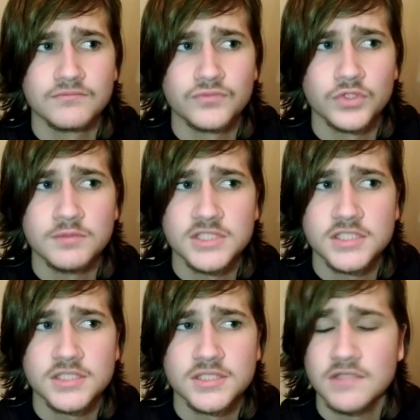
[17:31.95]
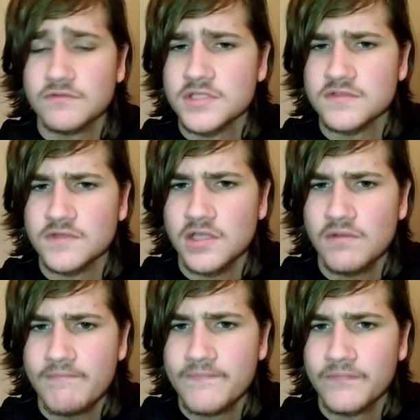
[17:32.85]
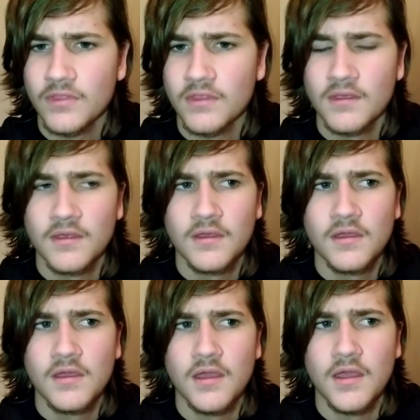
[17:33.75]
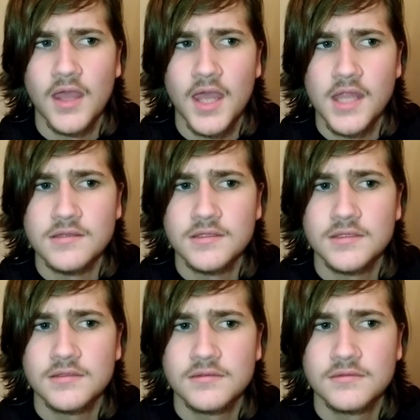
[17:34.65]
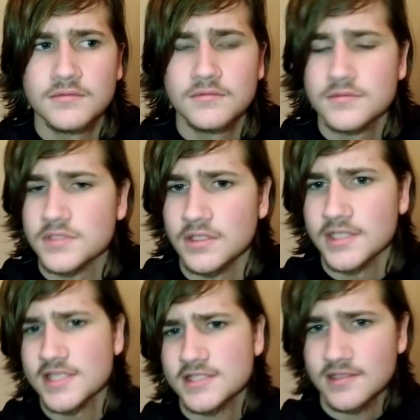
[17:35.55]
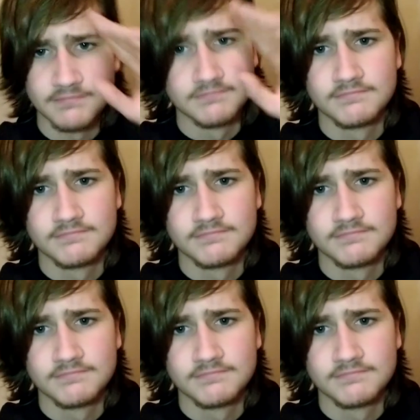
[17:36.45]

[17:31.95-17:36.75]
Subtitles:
pretty much it for this video. And see you guys next time.